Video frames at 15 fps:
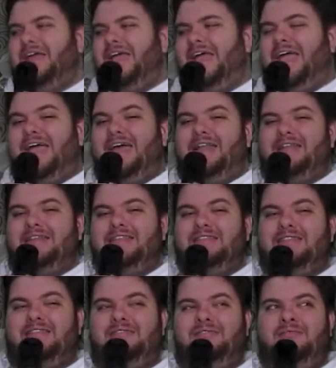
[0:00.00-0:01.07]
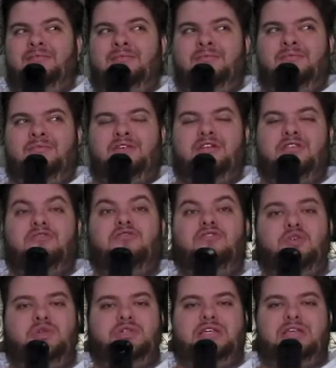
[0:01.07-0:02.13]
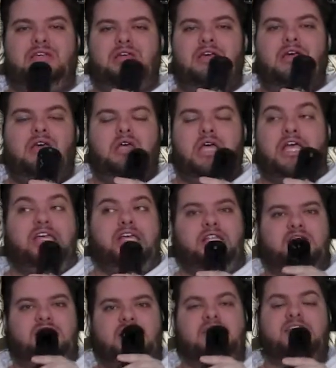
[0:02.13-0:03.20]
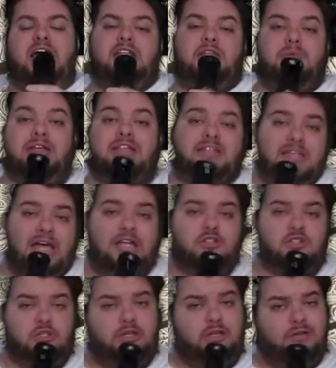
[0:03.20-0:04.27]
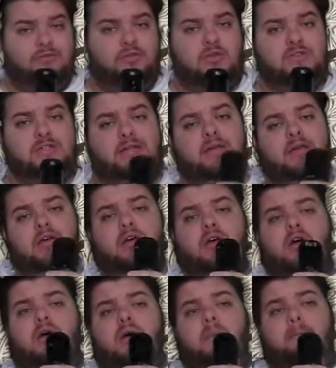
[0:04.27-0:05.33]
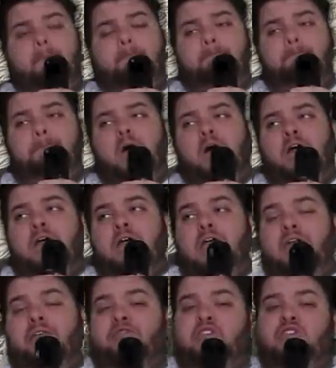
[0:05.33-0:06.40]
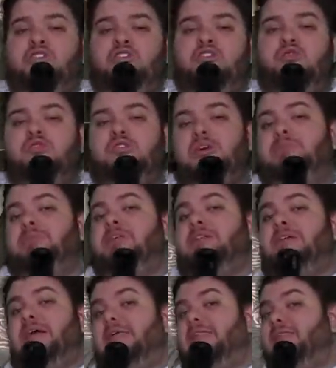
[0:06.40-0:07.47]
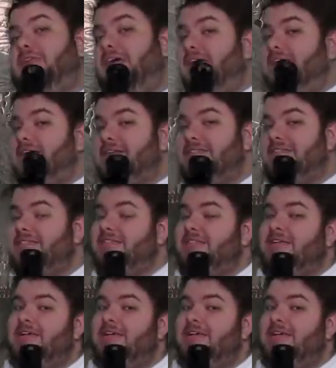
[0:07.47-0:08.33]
and confusing. It's designed to be intentionally confusing. But if you just do something like this,